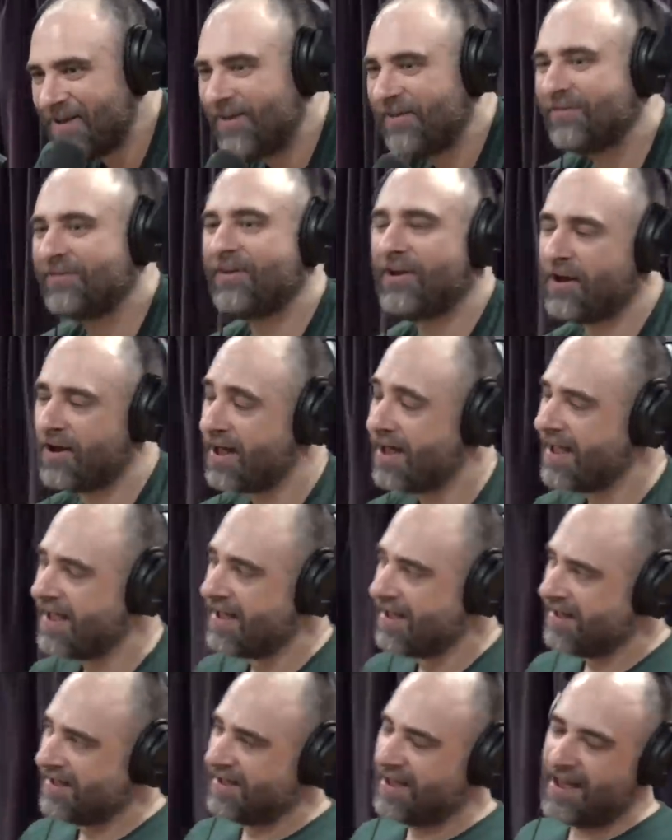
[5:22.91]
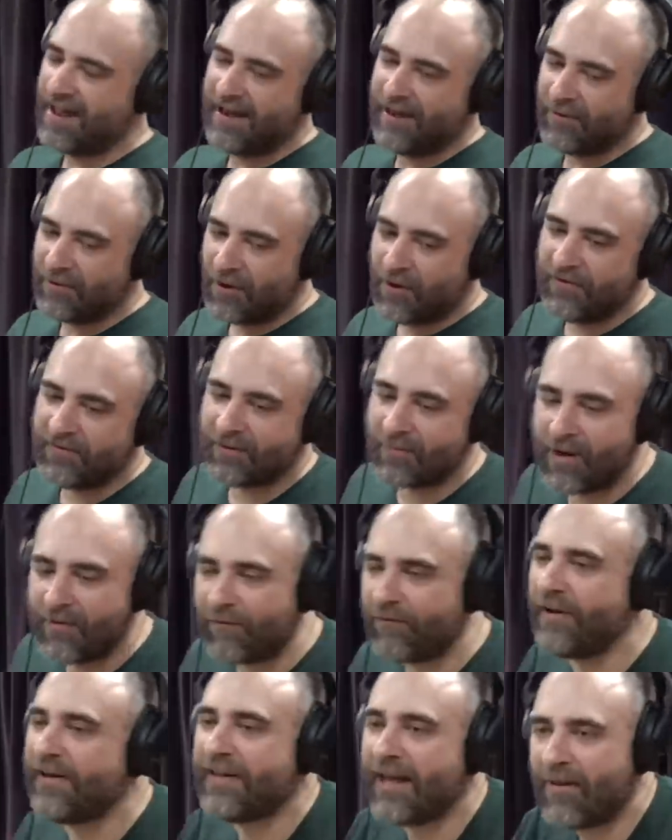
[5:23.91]
so, and he would always come out
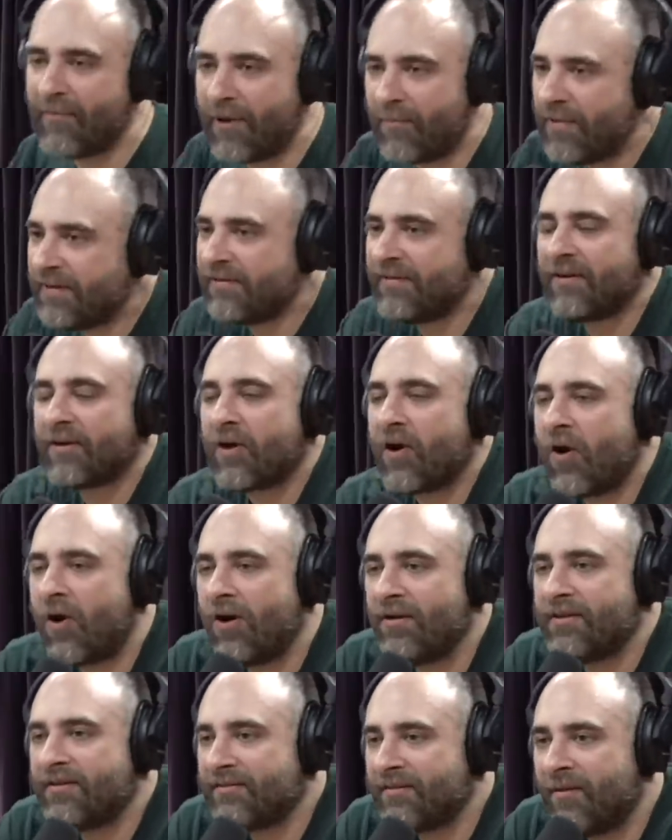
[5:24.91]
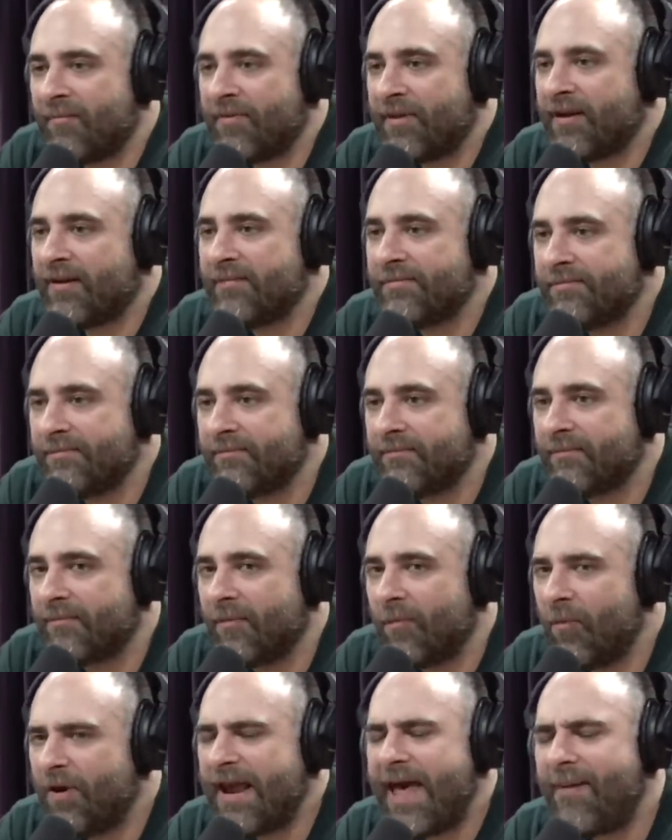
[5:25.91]
freaked out about missing a call to something.
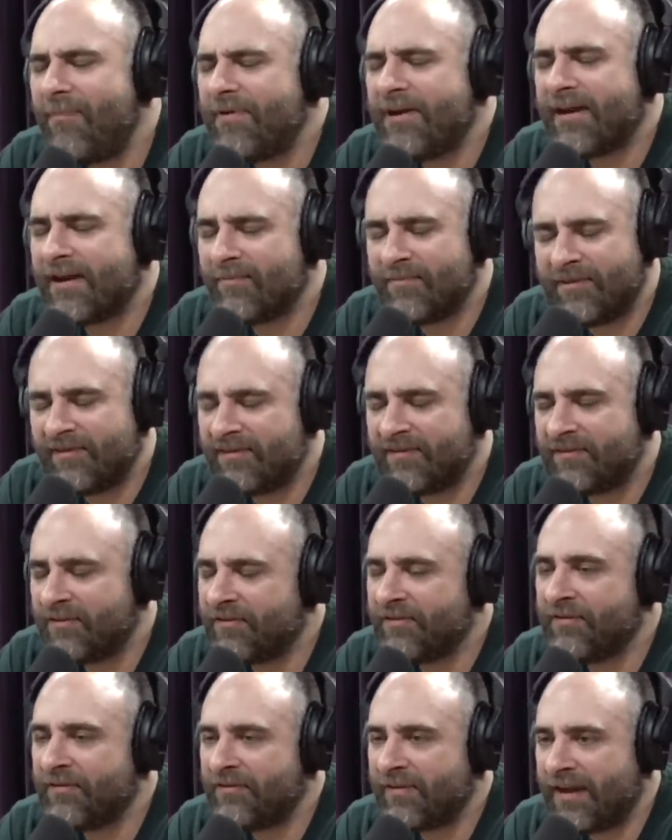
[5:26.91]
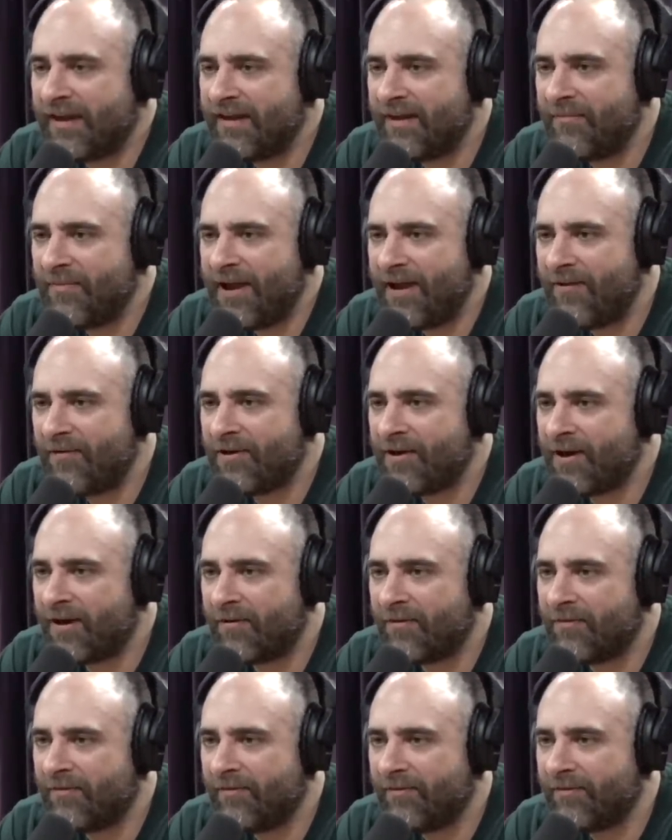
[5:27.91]
What happened to him? Does he still do stand up now or
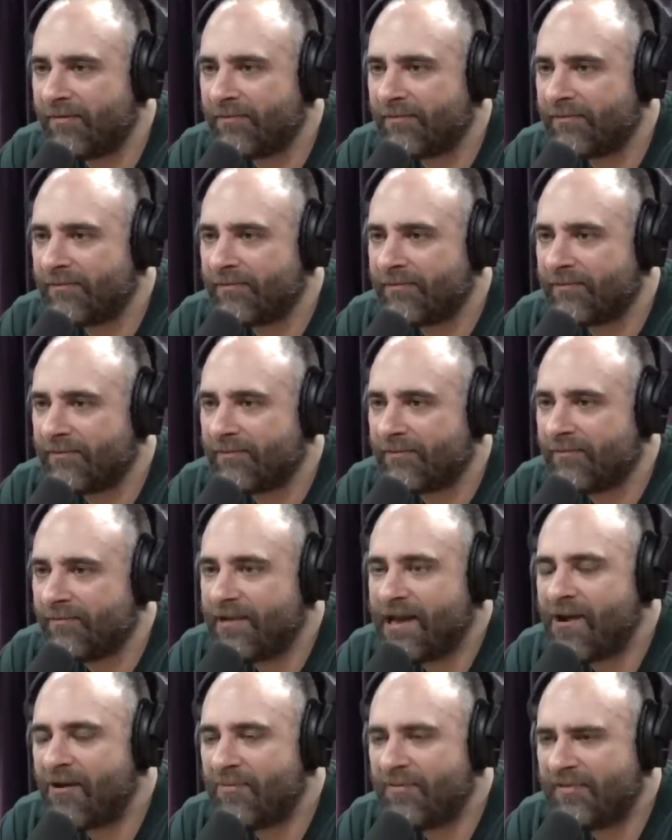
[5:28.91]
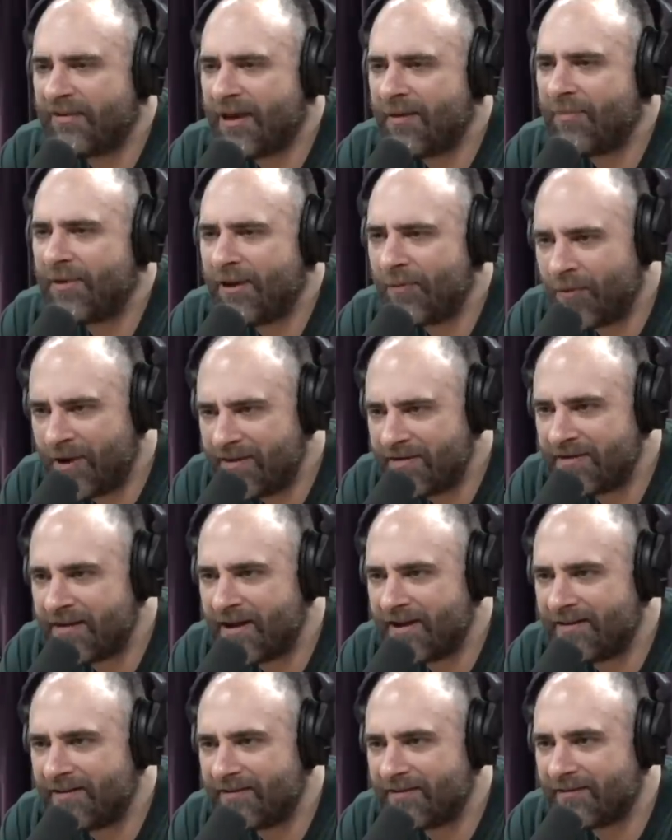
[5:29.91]
no? I don't know. Now I'm Skippy I just, with used nuts.